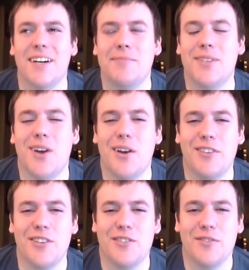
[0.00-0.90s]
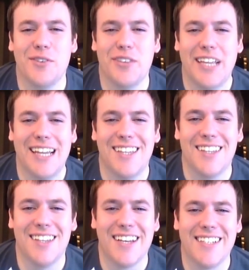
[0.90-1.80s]
Sorry for those of you that
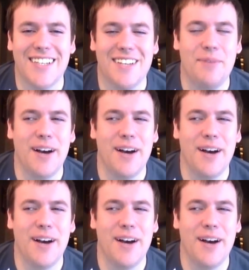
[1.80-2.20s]
liked it,